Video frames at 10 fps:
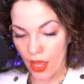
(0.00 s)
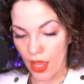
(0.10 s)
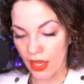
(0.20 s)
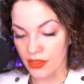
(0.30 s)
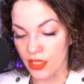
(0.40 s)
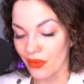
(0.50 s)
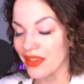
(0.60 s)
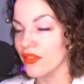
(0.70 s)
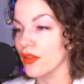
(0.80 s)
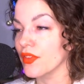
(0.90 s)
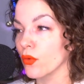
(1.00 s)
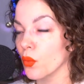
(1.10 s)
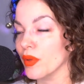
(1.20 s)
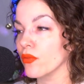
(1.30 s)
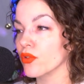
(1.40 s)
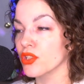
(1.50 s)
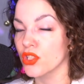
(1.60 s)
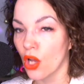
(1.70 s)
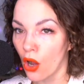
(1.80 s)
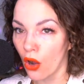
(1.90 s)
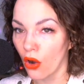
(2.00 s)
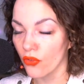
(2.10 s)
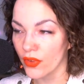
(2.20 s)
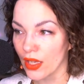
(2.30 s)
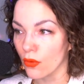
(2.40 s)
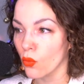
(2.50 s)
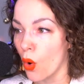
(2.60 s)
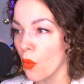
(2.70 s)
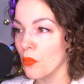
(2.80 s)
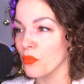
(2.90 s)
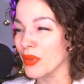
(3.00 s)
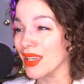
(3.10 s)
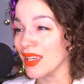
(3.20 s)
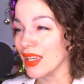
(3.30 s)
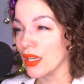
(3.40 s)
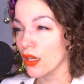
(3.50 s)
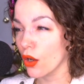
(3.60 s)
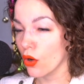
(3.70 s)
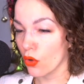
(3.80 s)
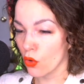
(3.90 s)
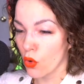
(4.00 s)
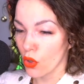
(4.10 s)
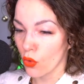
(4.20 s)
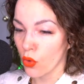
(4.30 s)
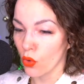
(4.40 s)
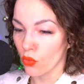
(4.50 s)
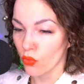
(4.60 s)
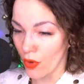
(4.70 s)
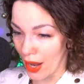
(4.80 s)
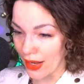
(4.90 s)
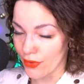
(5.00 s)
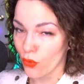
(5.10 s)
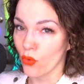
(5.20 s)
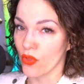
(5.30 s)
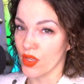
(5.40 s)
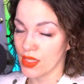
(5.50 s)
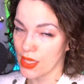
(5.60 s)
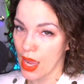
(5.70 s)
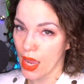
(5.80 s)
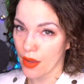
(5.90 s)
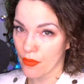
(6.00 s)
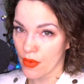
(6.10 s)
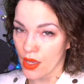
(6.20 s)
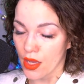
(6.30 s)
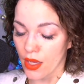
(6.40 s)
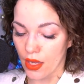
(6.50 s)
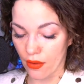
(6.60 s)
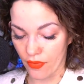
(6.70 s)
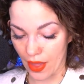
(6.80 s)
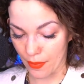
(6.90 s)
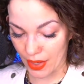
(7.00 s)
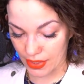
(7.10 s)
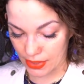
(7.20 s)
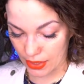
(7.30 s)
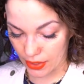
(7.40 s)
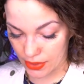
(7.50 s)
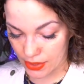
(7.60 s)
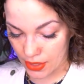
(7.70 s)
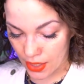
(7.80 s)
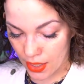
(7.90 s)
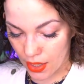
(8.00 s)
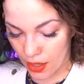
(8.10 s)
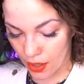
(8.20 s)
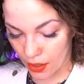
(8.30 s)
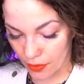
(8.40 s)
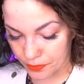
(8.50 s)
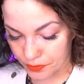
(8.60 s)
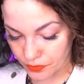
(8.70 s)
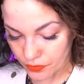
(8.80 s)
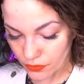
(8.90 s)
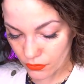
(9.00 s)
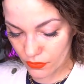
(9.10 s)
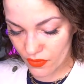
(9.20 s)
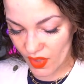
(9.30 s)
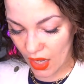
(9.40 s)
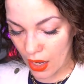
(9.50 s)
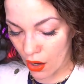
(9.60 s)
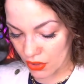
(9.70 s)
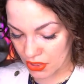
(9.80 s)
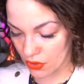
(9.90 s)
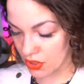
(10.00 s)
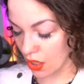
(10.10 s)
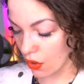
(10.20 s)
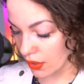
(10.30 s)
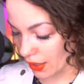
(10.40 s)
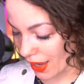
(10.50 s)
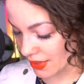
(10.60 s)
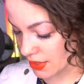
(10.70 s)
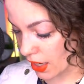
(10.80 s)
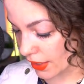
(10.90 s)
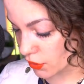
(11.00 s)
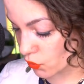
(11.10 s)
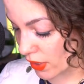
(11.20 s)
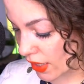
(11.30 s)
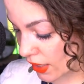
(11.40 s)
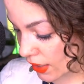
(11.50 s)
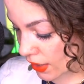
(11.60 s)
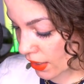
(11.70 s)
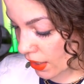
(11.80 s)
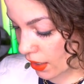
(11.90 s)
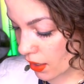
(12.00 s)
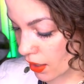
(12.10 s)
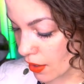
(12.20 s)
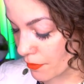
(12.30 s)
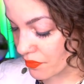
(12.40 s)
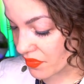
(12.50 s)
And so even if there will be resolve, it won't be quote unquote right or the same, if that makes sense. I also saw in last night's reading, and